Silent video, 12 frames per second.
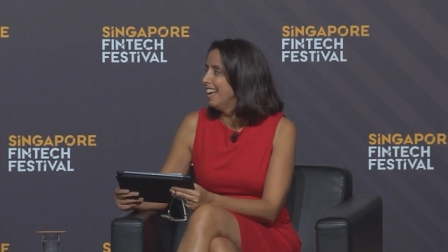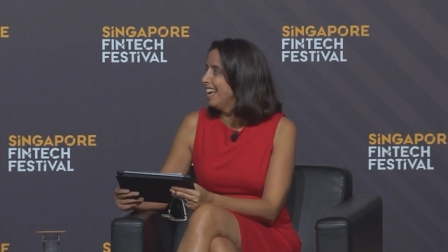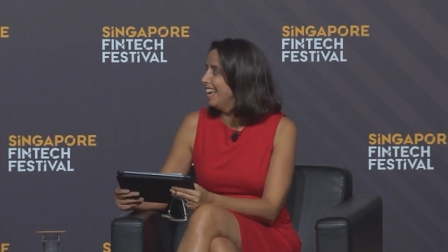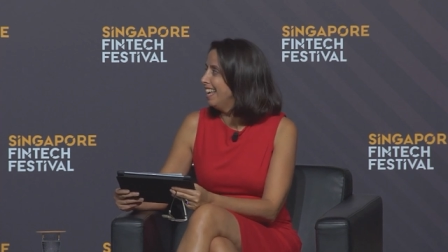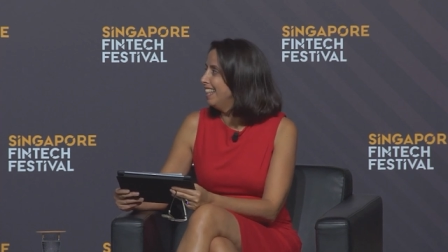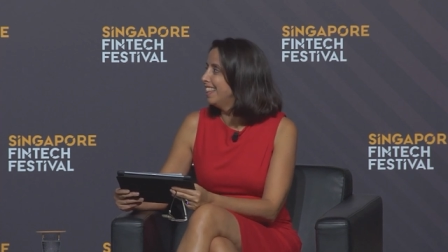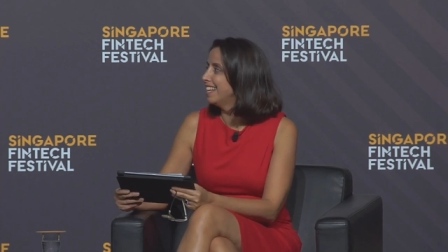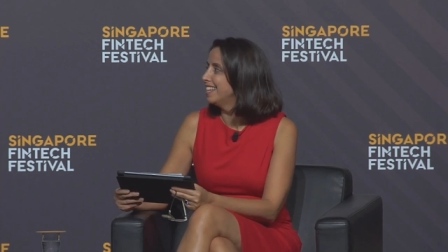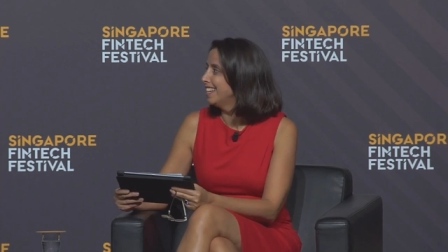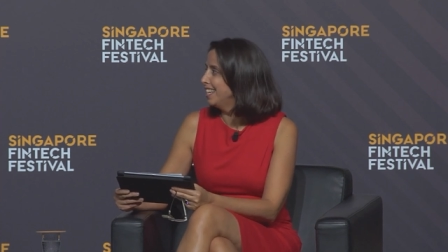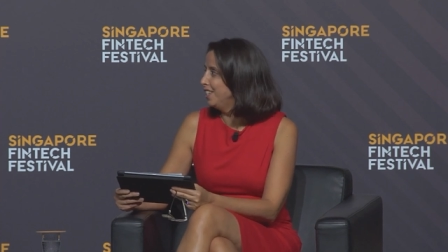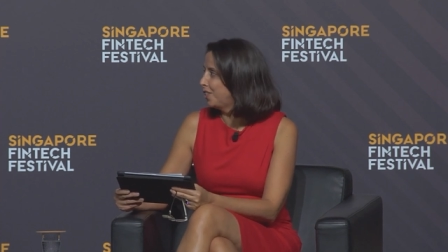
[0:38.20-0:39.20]
in
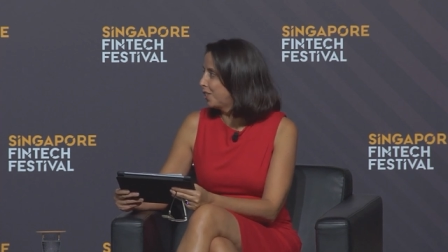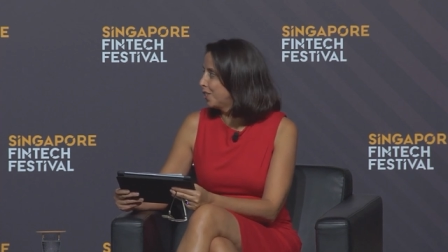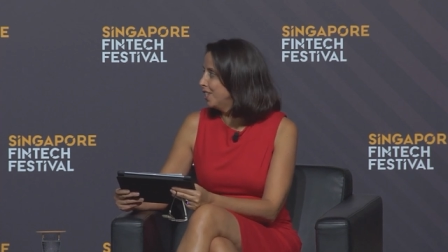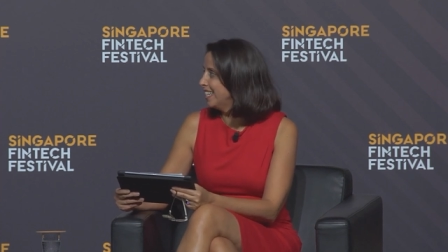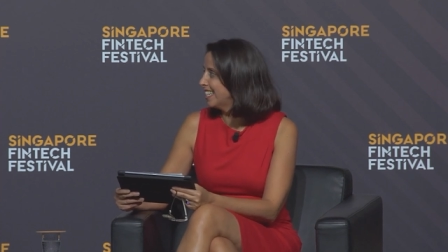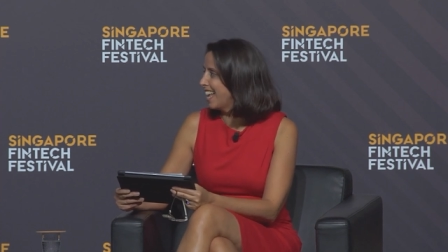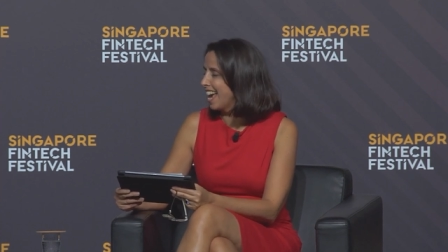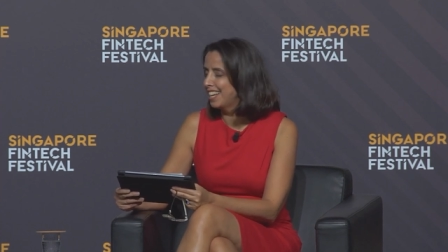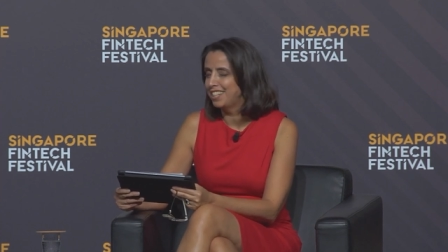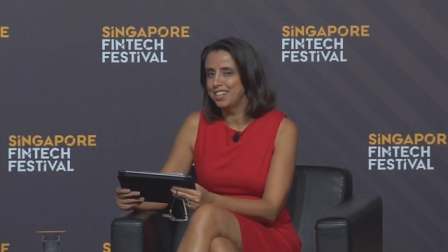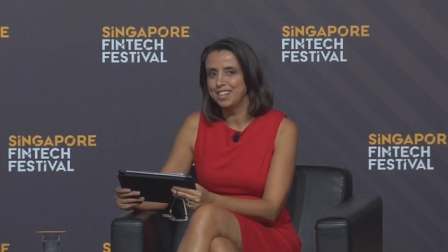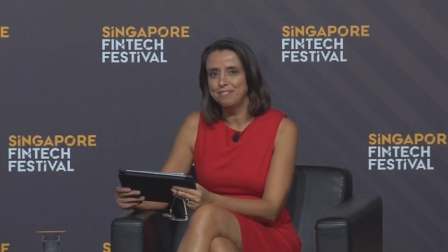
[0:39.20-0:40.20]
the insurance
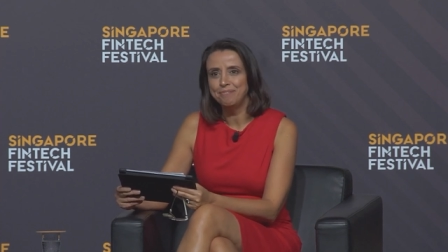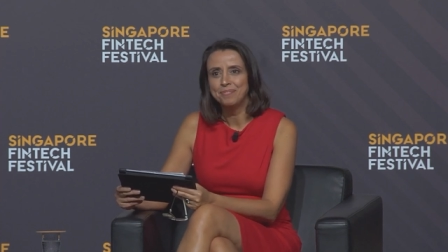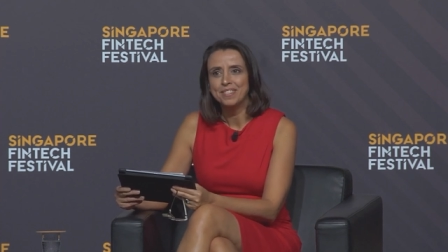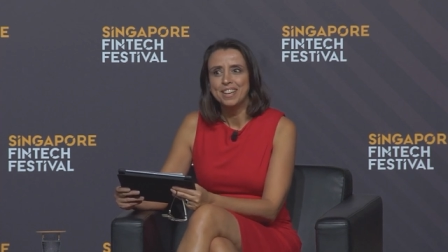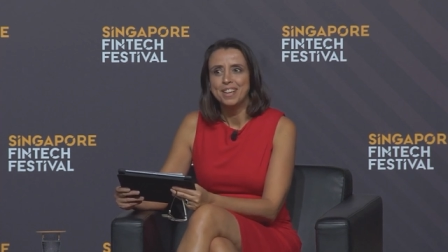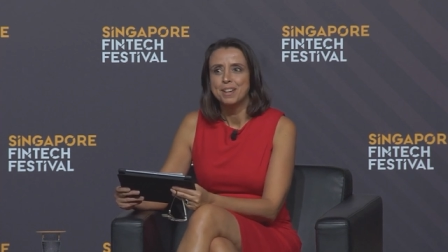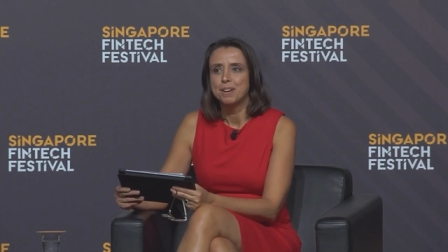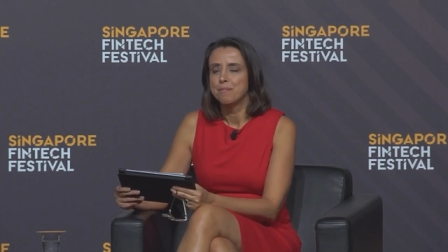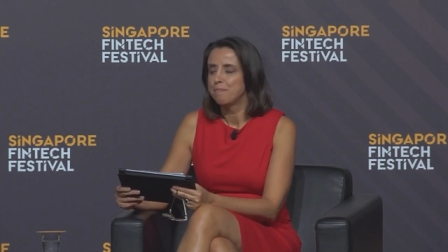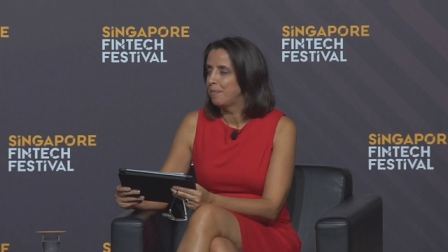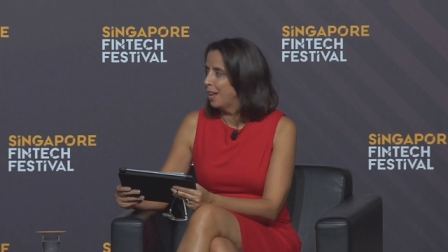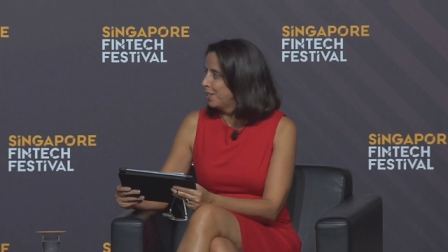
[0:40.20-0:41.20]
sector.
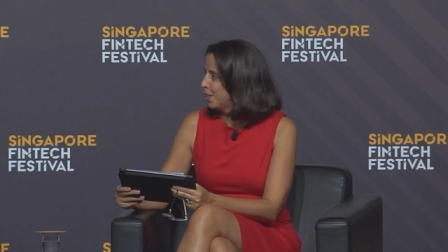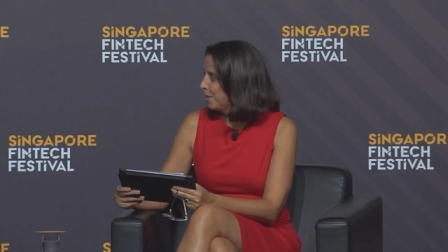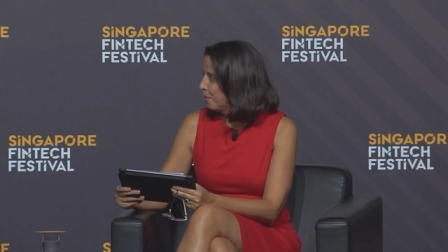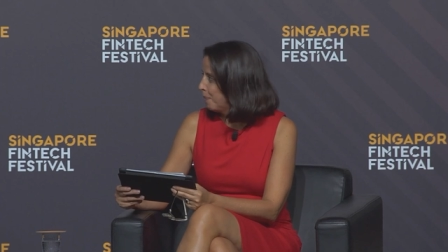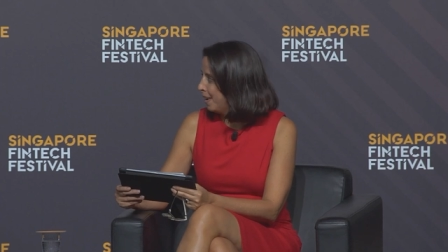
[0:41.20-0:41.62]
Pleasure to be